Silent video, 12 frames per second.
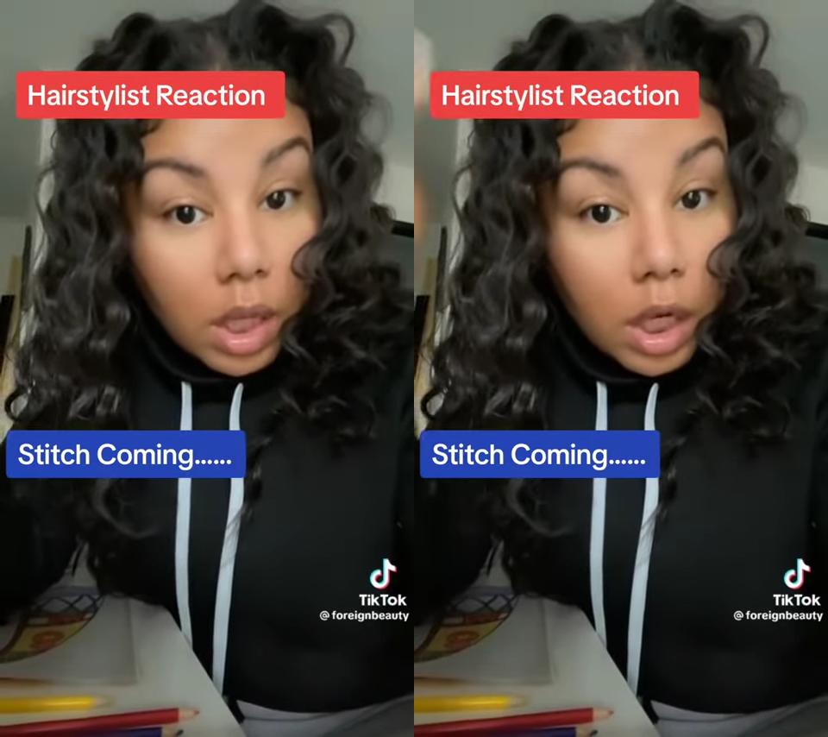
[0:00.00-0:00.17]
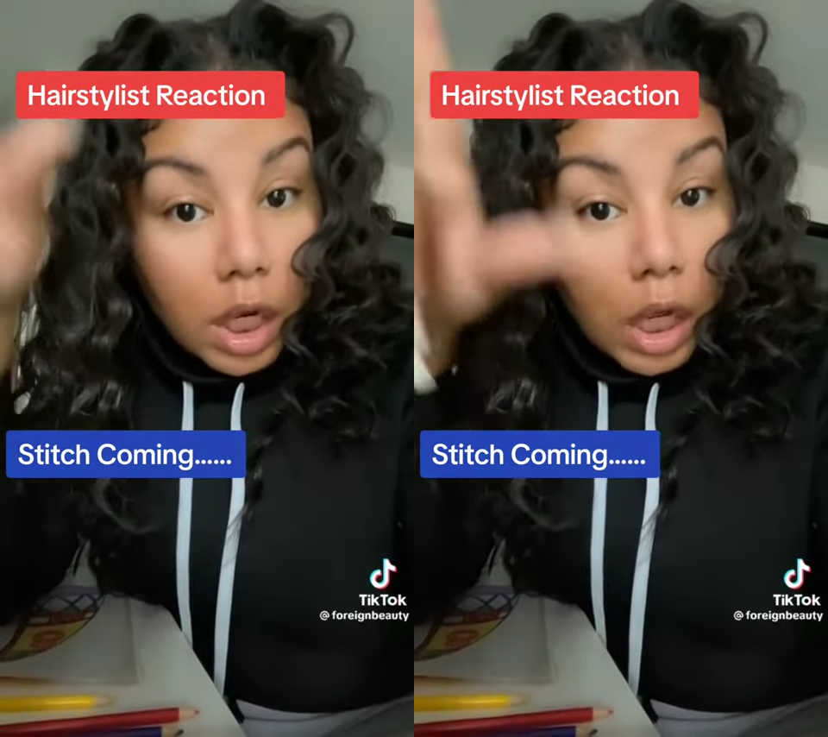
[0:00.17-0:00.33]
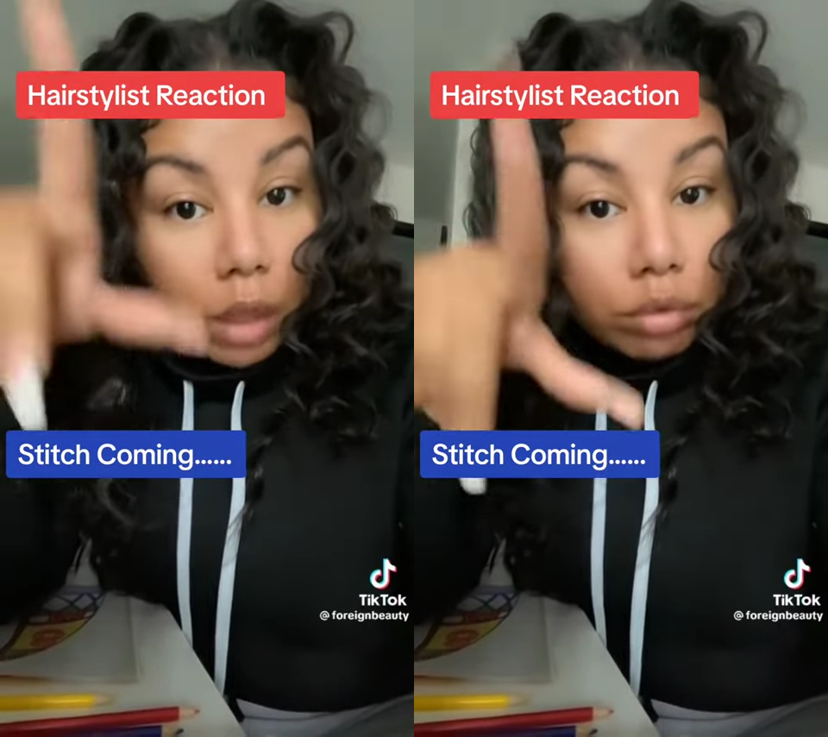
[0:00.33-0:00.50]

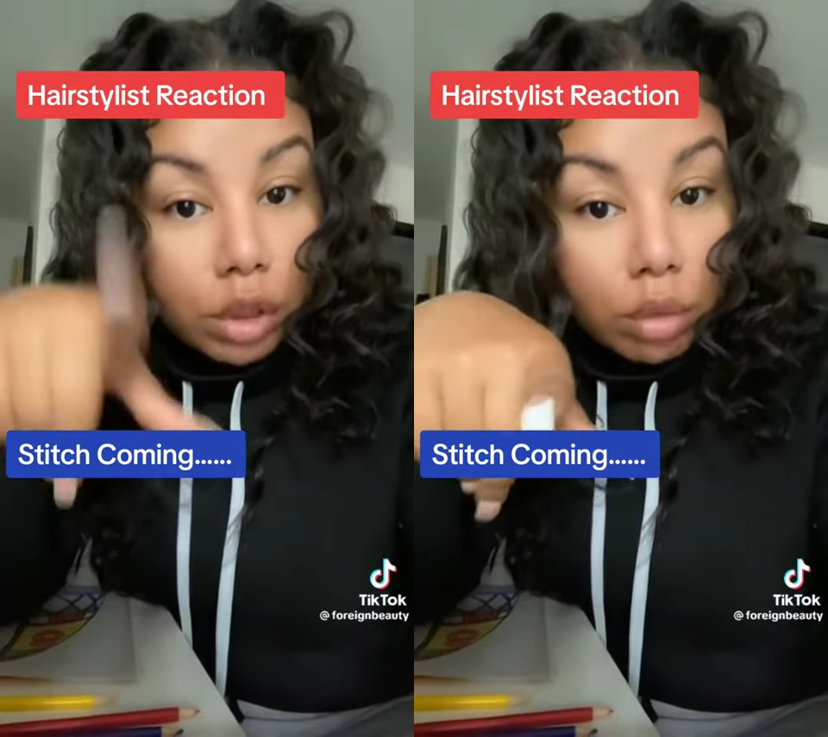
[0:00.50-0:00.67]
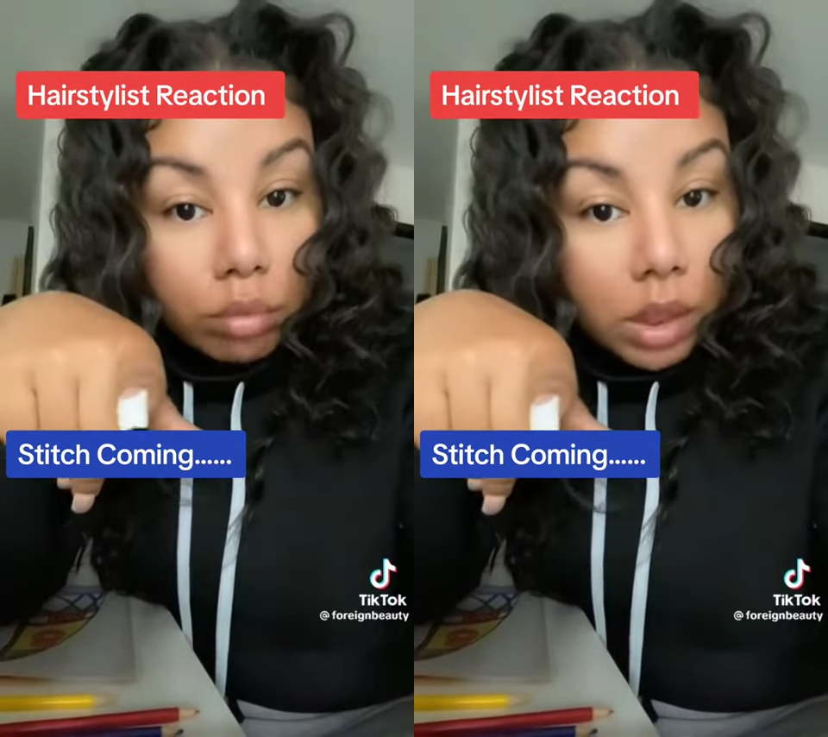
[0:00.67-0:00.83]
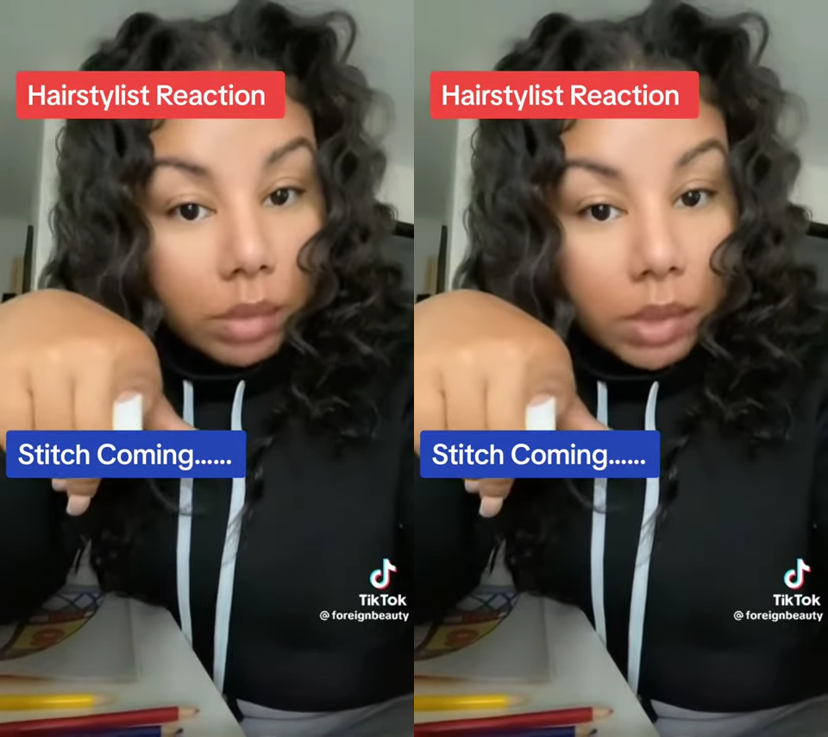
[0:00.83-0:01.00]
Now,
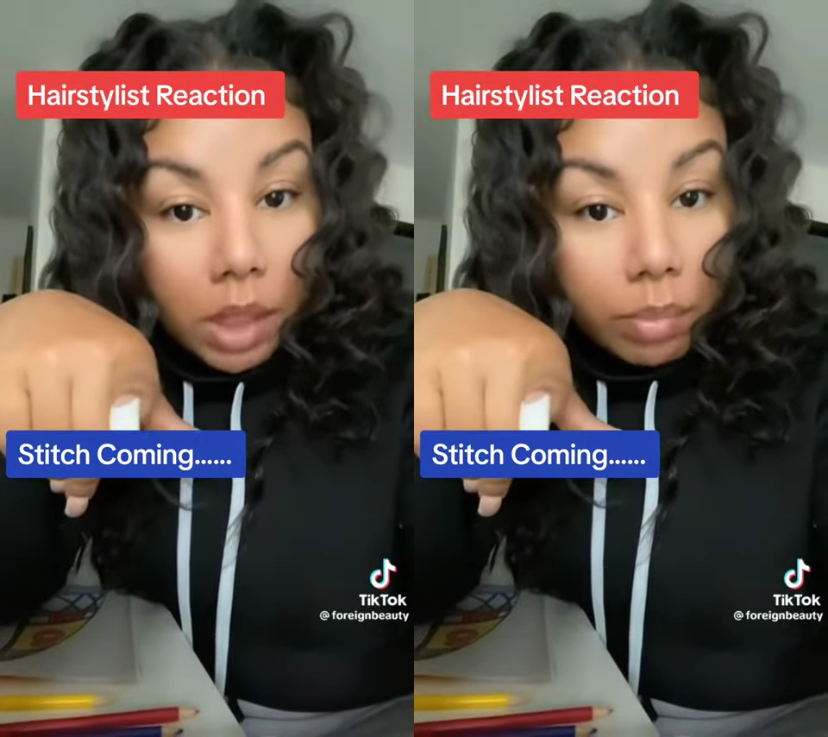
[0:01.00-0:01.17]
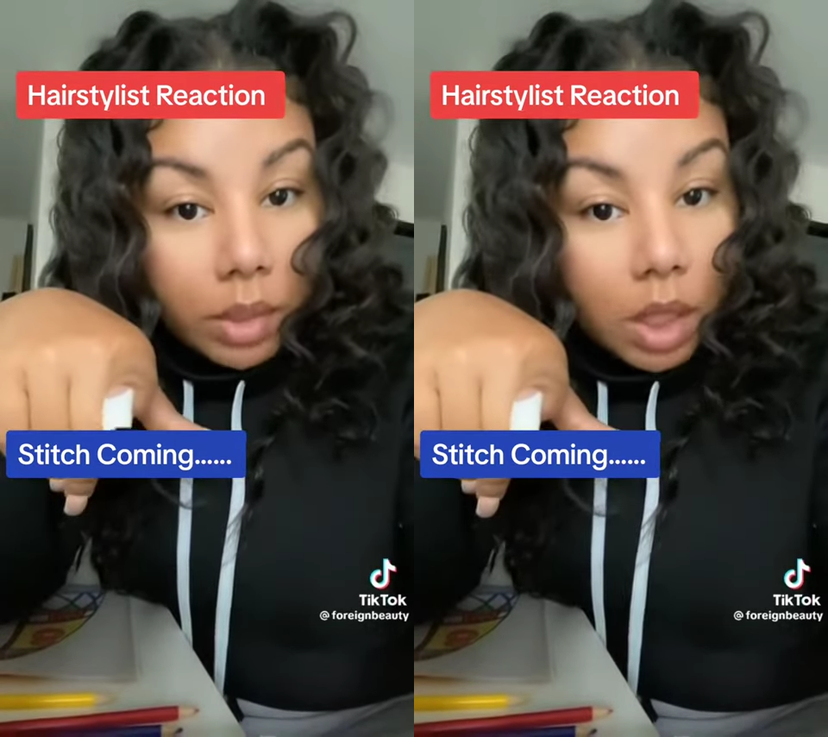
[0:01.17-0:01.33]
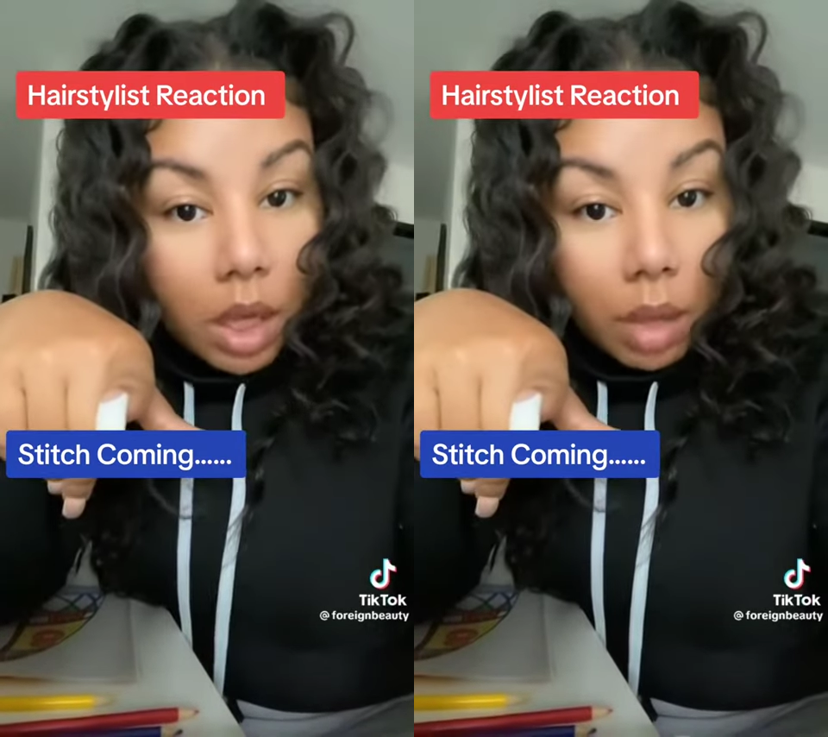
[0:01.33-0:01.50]
don't eat me up
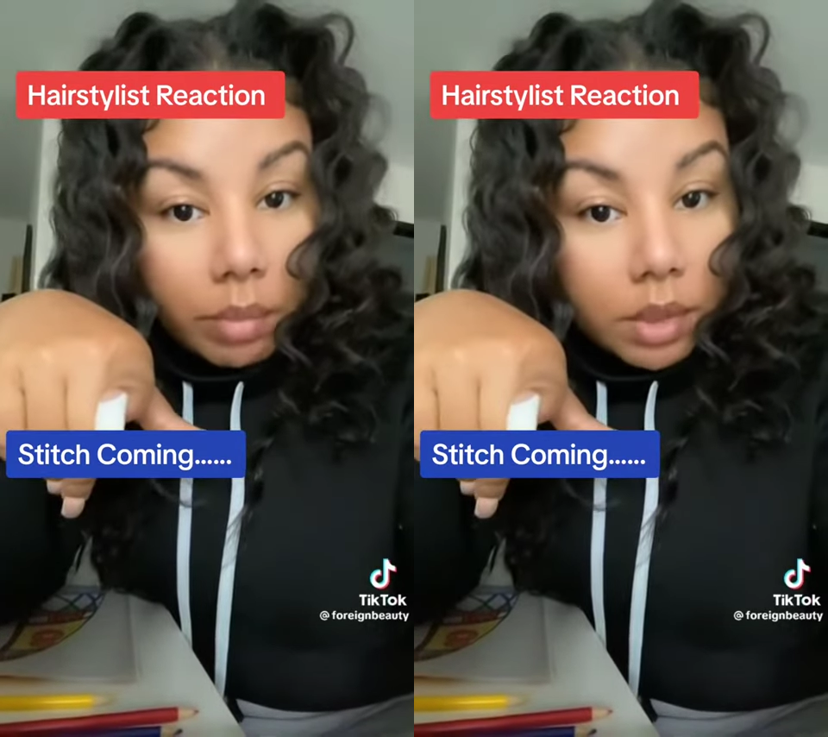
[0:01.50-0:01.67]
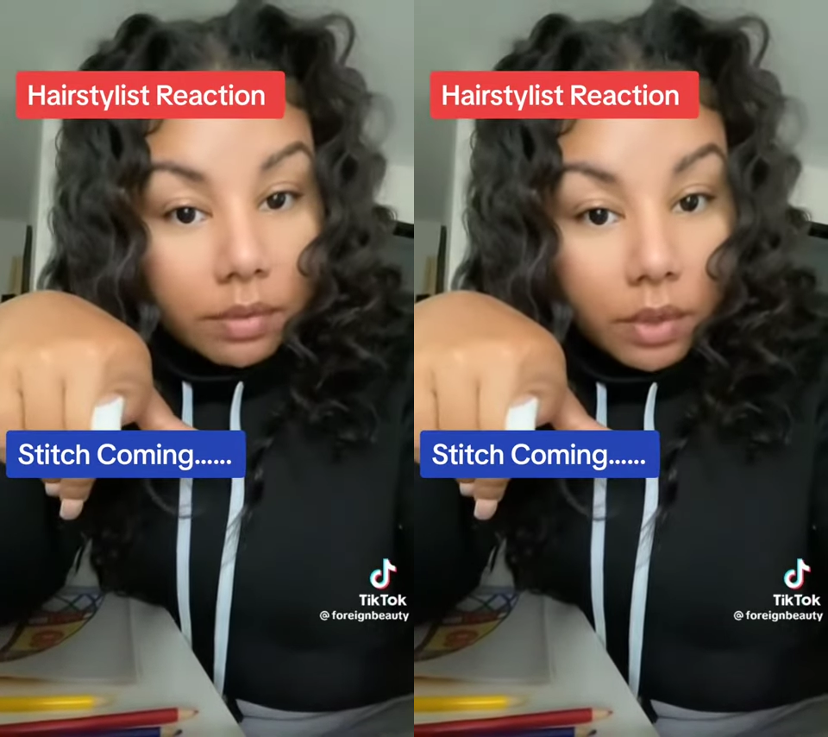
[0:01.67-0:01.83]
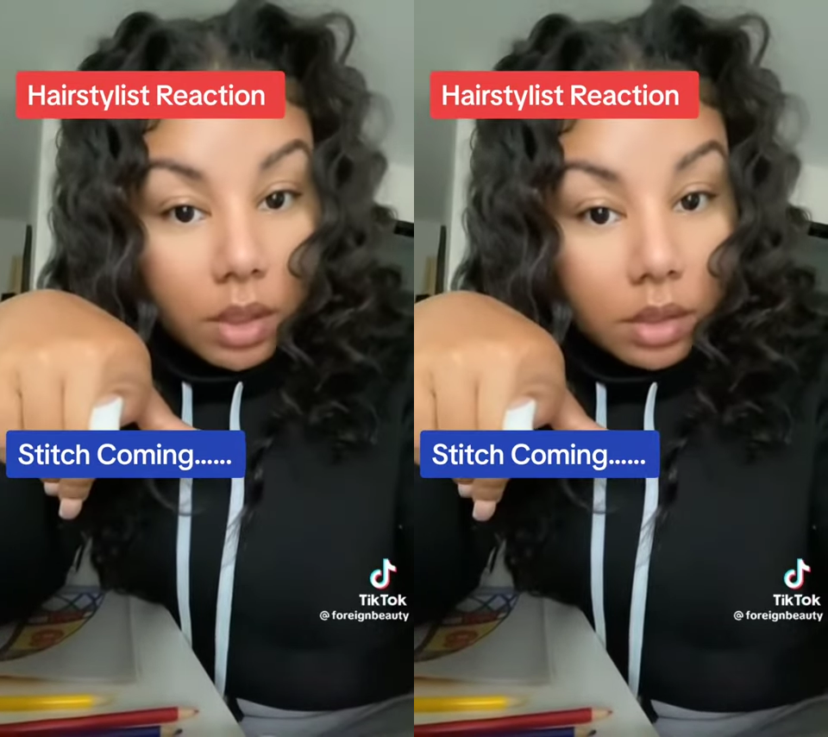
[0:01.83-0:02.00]
in the comments
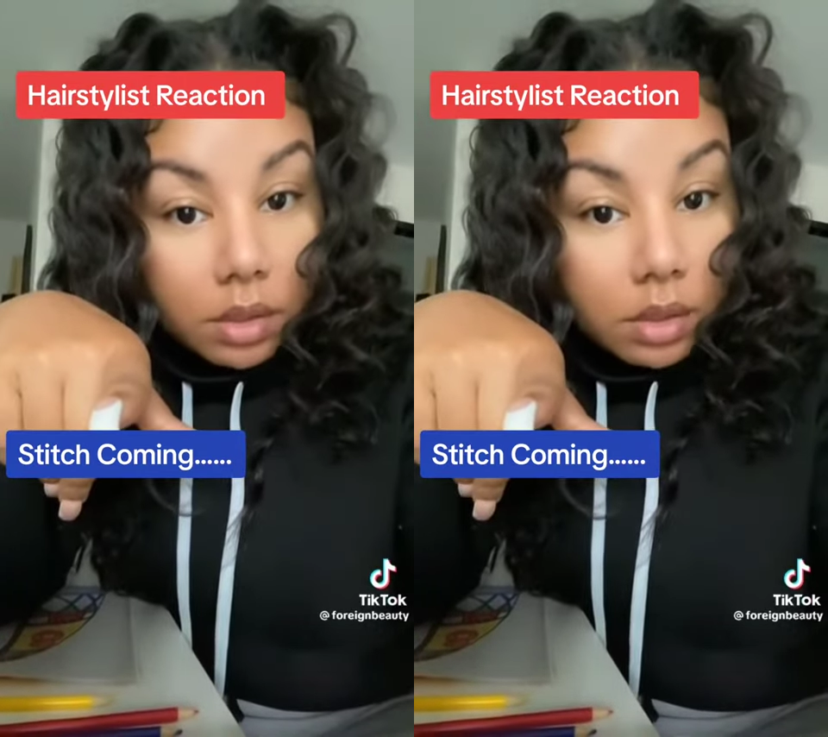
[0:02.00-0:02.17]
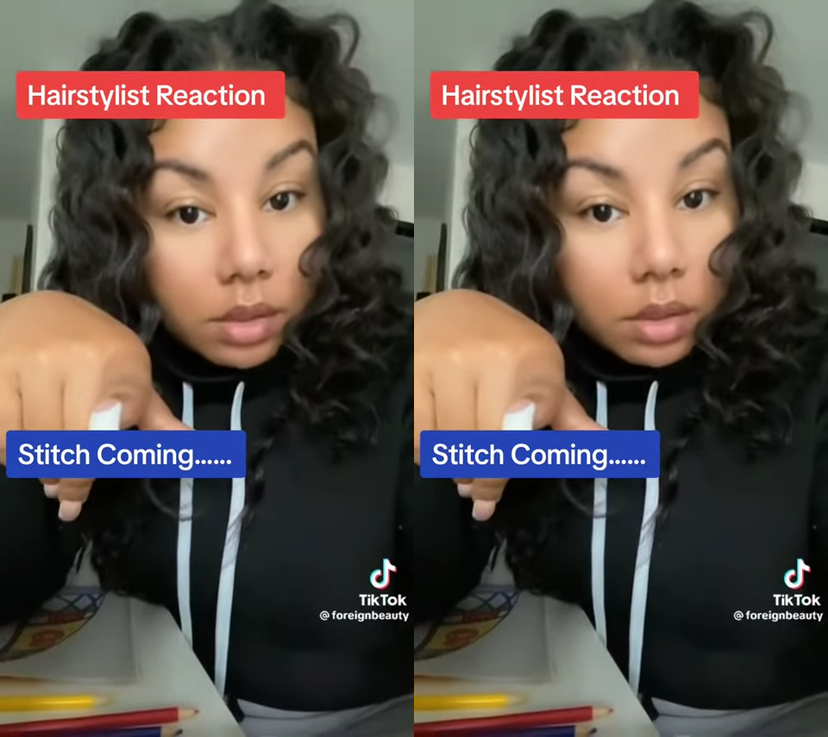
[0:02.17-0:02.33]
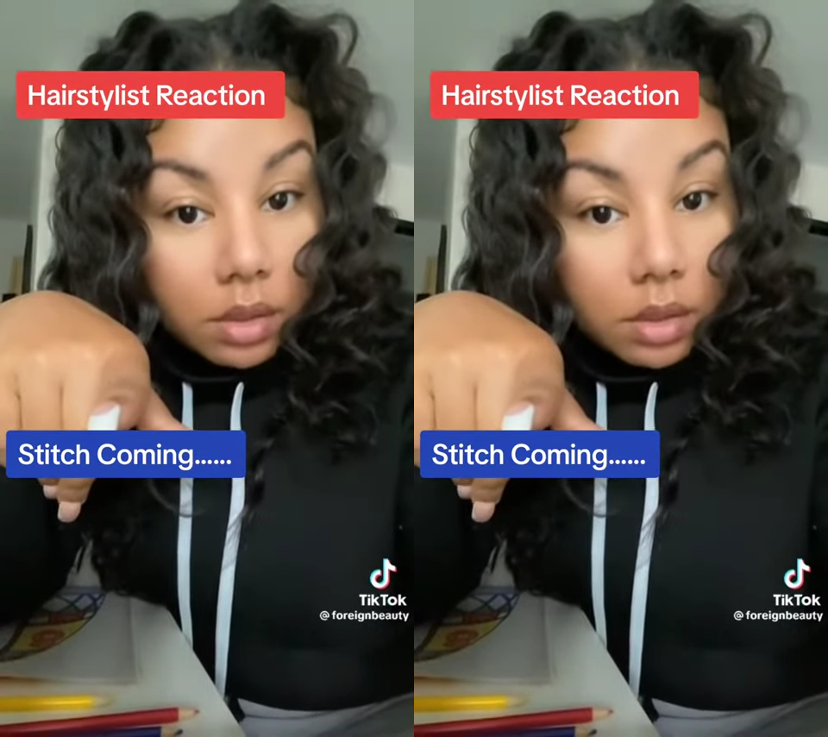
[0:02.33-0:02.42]
for this.